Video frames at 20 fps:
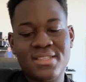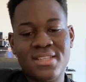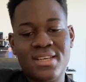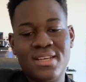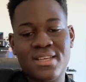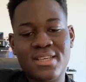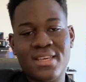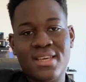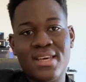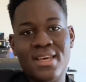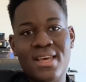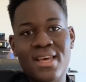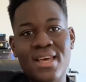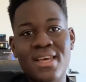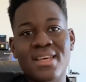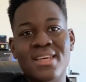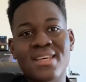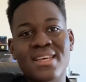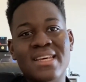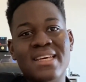like
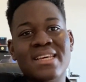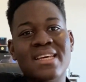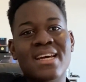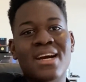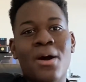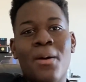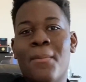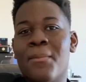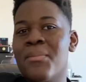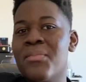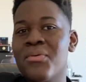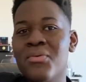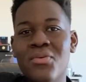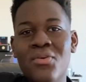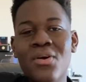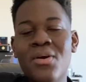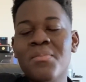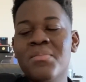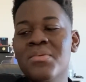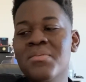a
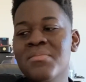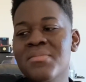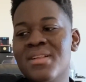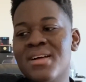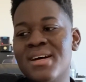problem.